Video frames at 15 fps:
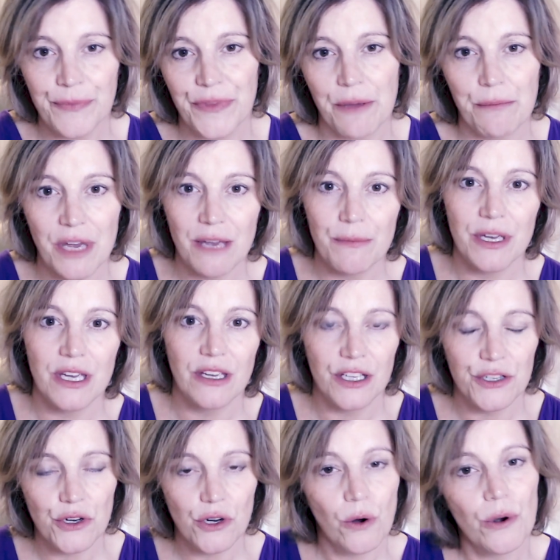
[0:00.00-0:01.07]
then maybe
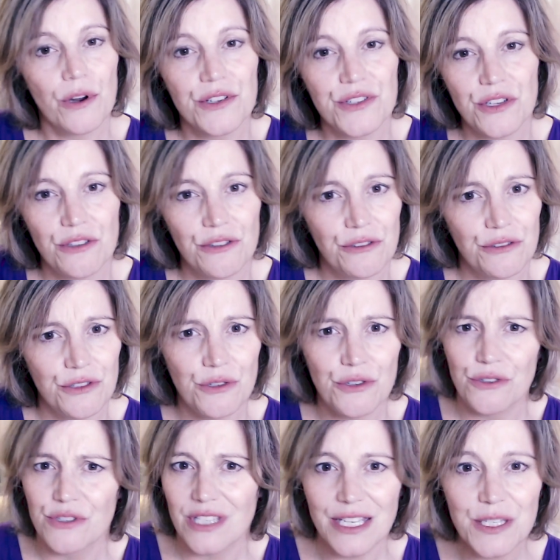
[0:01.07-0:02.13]
in your chorus you, you
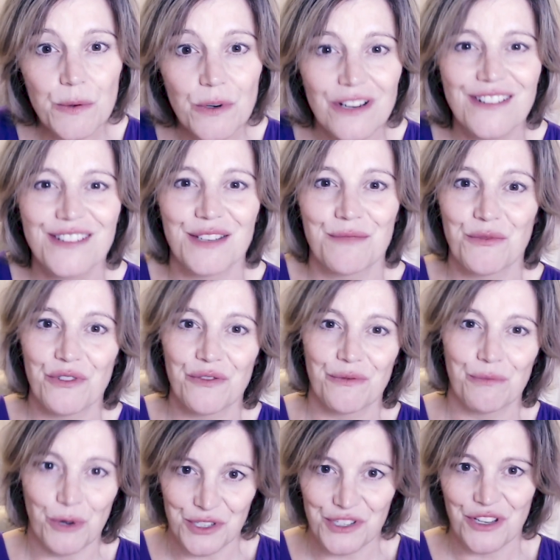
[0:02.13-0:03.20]
use less words and move
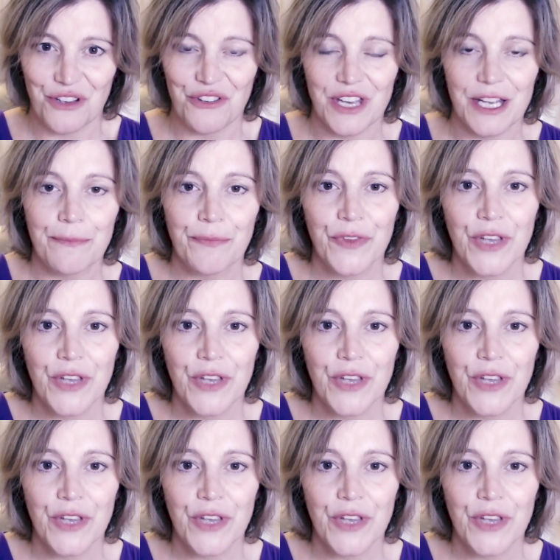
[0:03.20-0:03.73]
more slowly.